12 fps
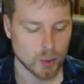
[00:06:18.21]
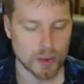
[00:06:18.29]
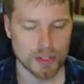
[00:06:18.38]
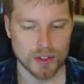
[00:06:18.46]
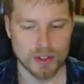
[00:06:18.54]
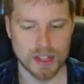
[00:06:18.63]

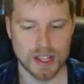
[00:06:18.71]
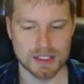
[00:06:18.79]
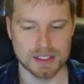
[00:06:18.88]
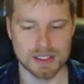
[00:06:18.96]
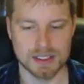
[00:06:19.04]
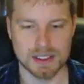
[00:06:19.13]
with all
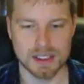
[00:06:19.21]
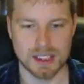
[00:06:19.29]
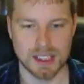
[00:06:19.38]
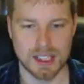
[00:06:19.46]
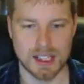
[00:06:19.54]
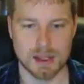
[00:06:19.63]
that, let's
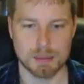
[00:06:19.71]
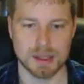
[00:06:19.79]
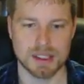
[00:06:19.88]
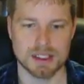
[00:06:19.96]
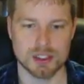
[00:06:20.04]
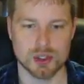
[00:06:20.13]
hop
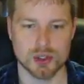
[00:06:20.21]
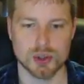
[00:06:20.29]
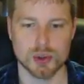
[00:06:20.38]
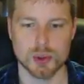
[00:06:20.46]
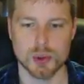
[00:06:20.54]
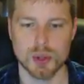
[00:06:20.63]

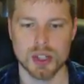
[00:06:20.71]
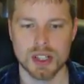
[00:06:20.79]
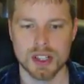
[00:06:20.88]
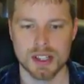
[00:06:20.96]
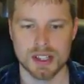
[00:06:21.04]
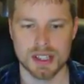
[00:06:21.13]
into
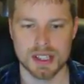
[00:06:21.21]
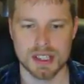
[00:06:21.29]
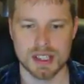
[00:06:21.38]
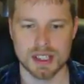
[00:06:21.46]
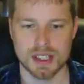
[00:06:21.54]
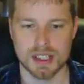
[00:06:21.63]

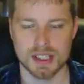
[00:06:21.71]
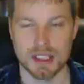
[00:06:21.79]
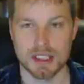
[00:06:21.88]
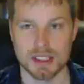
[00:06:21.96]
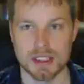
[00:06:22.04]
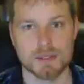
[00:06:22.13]
the
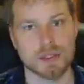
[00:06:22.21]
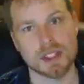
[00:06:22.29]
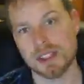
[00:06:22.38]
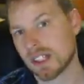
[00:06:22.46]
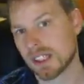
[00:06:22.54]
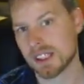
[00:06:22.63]
uh,
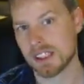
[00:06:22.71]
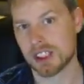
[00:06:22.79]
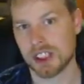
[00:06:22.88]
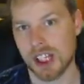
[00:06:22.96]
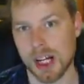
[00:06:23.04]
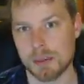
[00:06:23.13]
configuring these
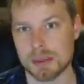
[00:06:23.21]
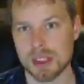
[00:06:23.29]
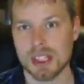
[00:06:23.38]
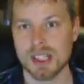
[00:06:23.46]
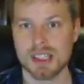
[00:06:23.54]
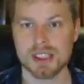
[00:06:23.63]
shops.
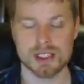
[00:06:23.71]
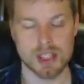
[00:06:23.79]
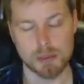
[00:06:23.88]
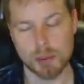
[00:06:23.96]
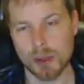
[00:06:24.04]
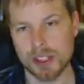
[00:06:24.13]
There's a
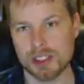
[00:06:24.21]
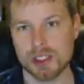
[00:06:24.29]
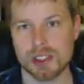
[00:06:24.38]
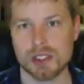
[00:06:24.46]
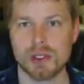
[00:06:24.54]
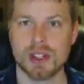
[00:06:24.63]
couple ways
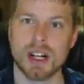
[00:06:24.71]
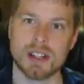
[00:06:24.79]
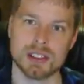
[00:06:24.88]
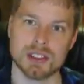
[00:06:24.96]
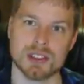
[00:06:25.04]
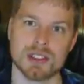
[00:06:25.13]
you can do it.
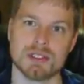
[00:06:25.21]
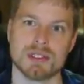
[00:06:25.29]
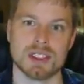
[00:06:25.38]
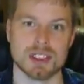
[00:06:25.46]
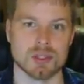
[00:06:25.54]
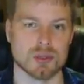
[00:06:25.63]
I'll show you
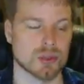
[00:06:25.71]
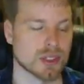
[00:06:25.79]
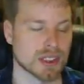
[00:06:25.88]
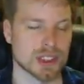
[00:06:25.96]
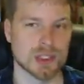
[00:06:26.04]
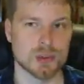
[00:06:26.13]
this
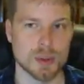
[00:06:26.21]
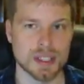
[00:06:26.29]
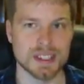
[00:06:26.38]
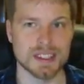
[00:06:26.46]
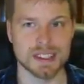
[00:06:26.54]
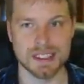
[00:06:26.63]
really
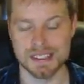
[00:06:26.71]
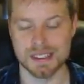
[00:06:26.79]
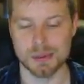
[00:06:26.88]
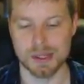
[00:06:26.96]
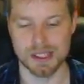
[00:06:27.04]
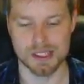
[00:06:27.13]
sweet and
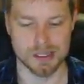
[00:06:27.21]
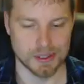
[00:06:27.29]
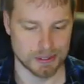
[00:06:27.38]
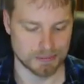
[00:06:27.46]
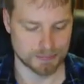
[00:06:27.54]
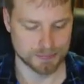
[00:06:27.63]
easy way to do
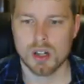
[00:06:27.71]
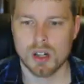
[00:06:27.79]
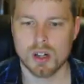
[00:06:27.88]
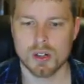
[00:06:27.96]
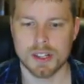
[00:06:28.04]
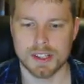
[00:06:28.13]
it.
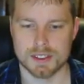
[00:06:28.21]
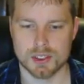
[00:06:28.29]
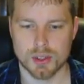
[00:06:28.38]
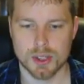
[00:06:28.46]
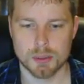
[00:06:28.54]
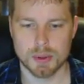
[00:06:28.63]
Okay,
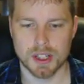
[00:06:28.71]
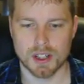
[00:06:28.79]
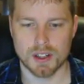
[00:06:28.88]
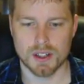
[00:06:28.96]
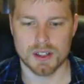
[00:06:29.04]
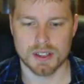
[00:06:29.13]
so here we
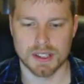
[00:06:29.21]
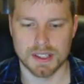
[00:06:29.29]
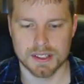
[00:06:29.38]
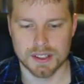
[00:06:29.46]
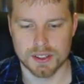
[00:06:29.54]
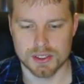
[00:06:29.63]
are
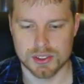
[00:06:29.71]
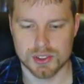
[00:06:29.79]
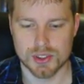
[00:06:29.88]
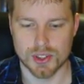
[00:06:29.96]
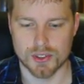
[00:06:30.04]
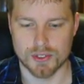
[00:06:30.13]
in our
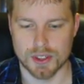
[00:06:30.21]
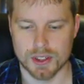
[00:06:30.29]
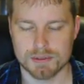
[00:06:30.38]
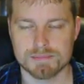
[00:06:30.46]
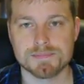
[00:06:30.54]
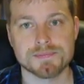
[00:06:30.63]
server.